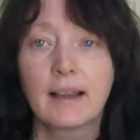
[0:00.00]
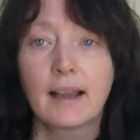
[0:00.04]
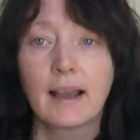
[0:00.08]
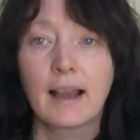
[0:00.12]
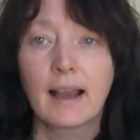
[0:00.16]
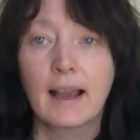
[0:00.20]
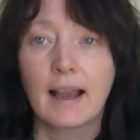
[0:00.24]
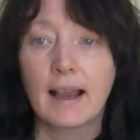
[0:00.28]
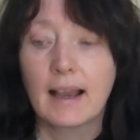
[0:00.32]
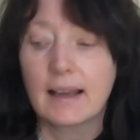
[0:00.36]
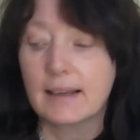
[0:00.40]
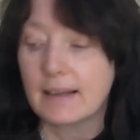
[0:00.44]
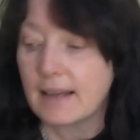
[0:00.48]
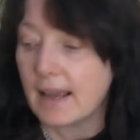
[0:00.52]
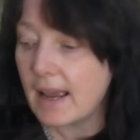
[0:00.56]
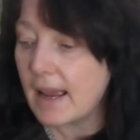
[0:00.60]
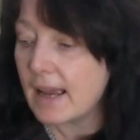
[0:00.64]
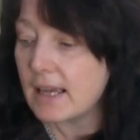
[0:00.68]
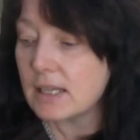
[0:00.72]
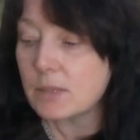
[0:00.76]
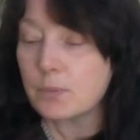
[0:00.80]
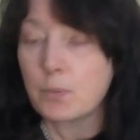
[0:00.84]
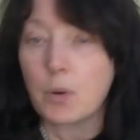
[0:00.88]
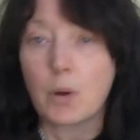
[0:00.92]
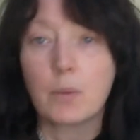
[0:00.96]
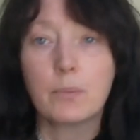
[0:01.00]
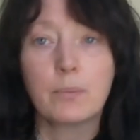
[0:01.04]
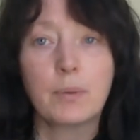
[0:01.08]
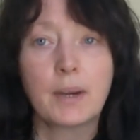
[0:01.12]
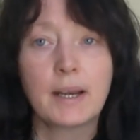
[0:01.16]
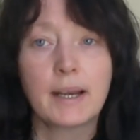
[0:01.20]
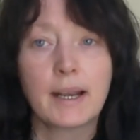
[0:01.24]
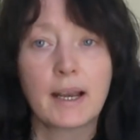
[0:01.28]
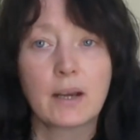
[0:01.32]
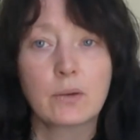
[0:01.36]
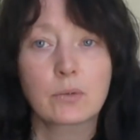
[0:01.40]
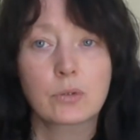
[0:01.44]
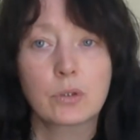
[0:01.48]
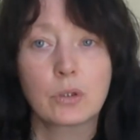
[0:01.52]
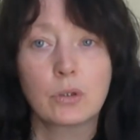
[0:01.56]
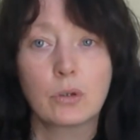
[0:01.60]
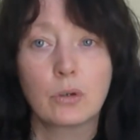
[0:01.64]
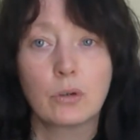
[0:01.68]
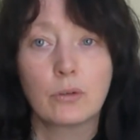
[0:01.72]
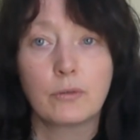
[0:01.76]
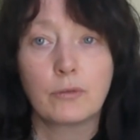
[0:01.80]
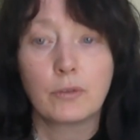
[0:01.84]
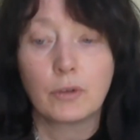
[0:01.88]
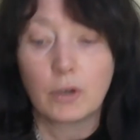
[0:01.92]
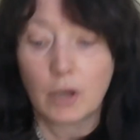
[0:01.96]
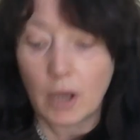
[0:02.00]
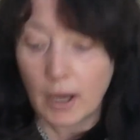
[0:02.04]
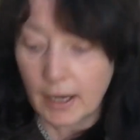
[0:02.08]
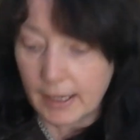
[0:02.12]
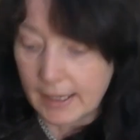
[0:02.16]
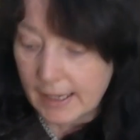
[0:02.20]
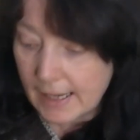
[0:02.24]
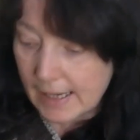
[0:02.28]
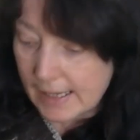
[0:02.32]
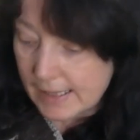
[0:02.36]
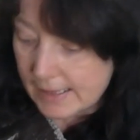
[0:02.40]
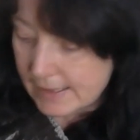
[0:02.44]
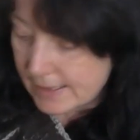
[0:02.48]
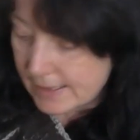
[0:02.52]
And it's pumping out an awful lot of heat